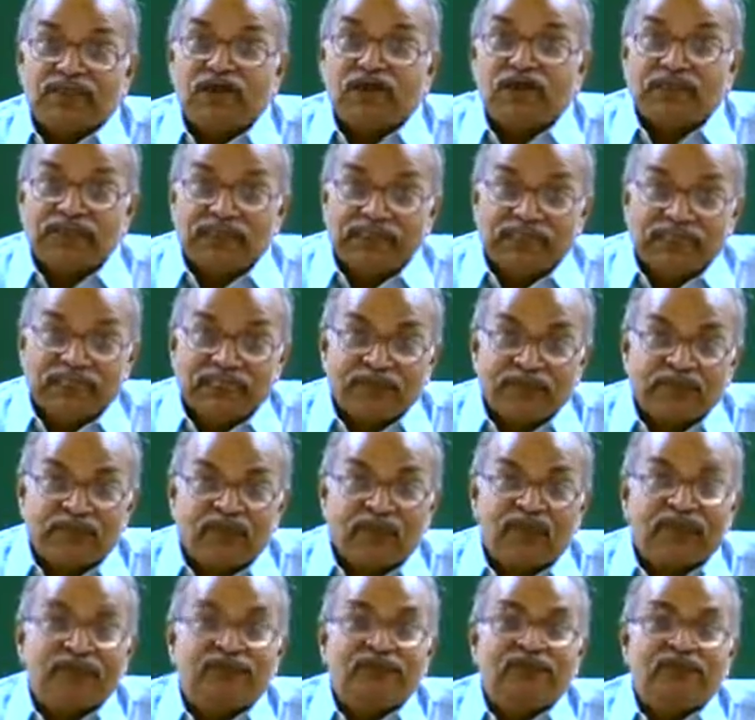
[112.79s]
oxygen
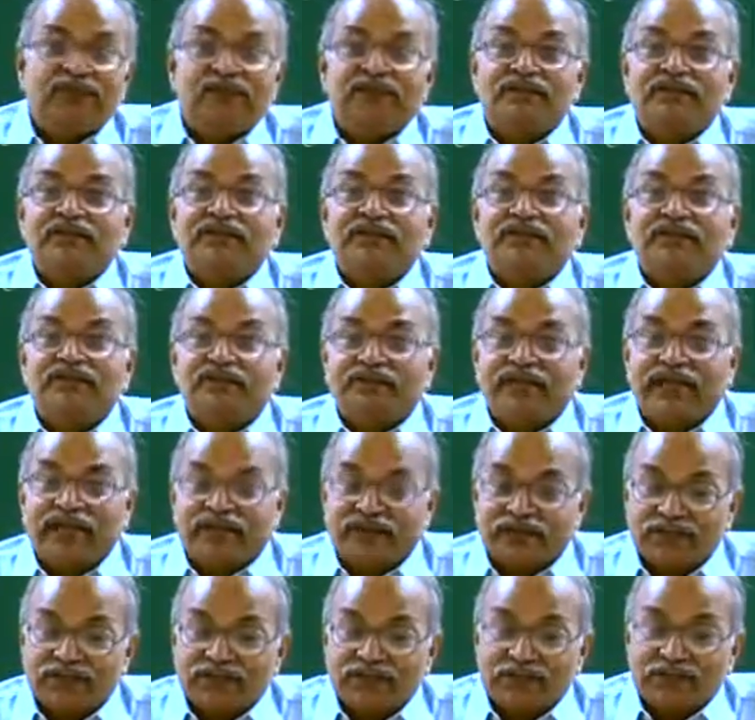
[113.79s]
molecules,
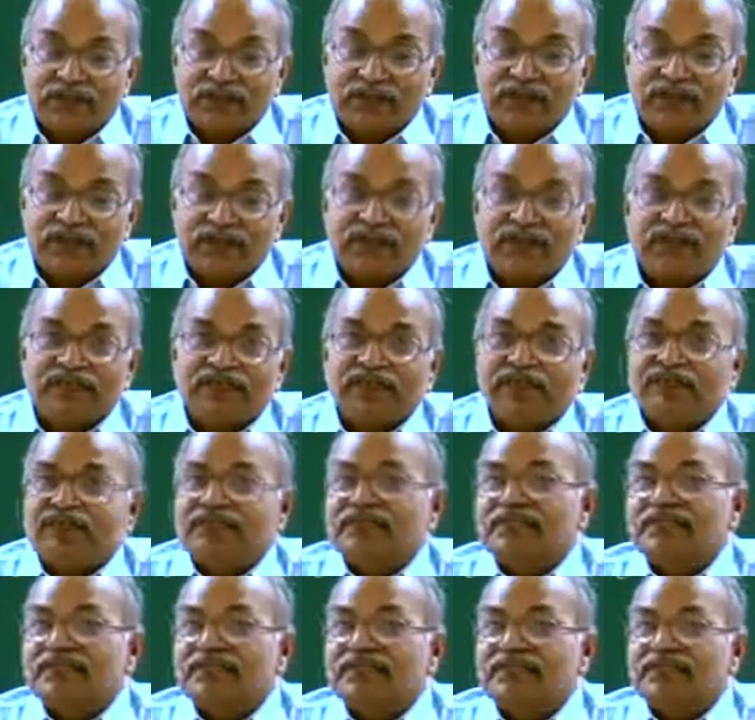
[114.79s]
nitrogen
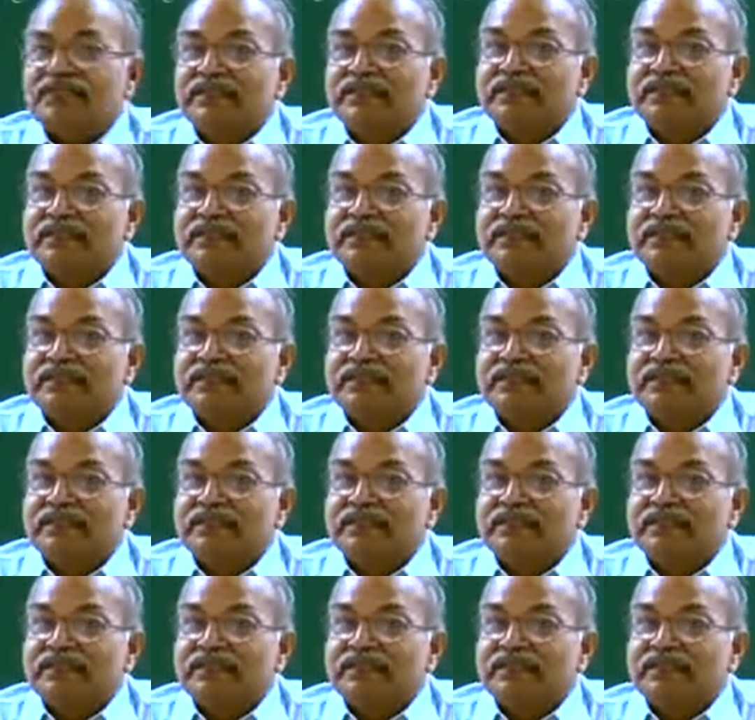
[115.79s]
molecules,